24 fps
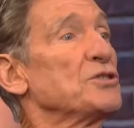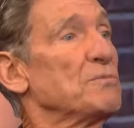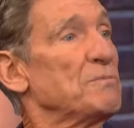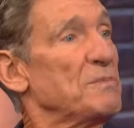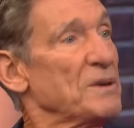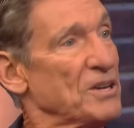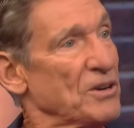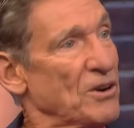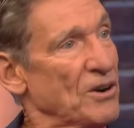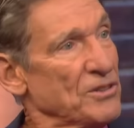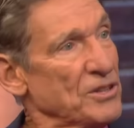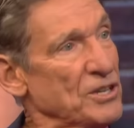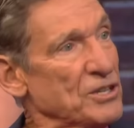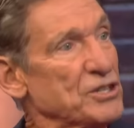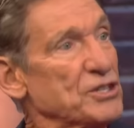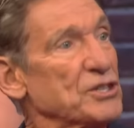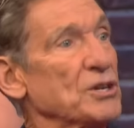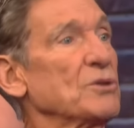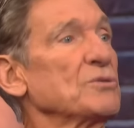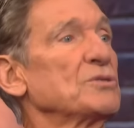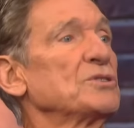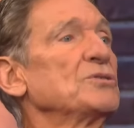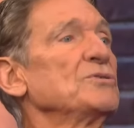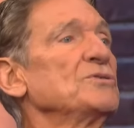you've been on this
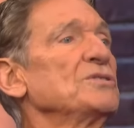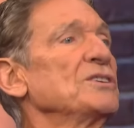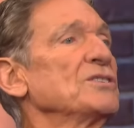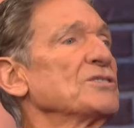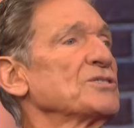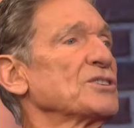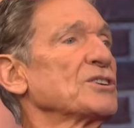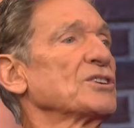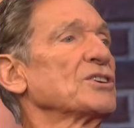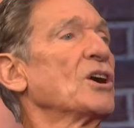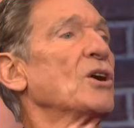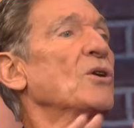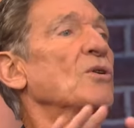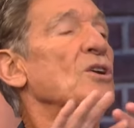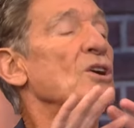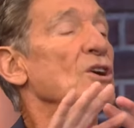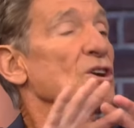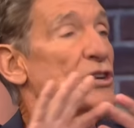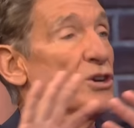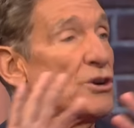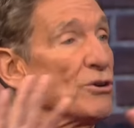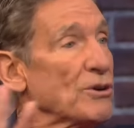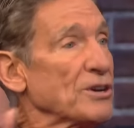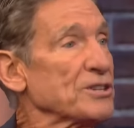show two years ago,
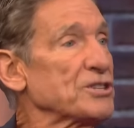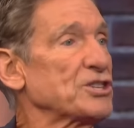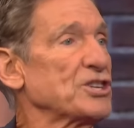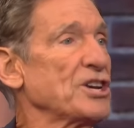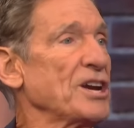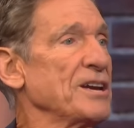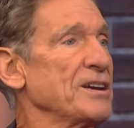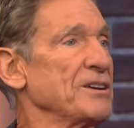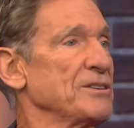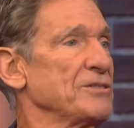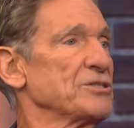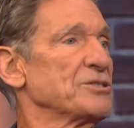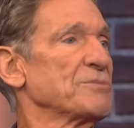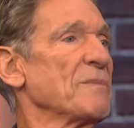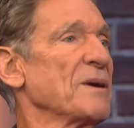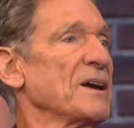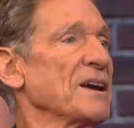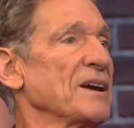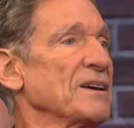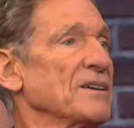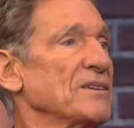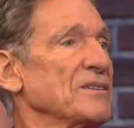you're a changed man.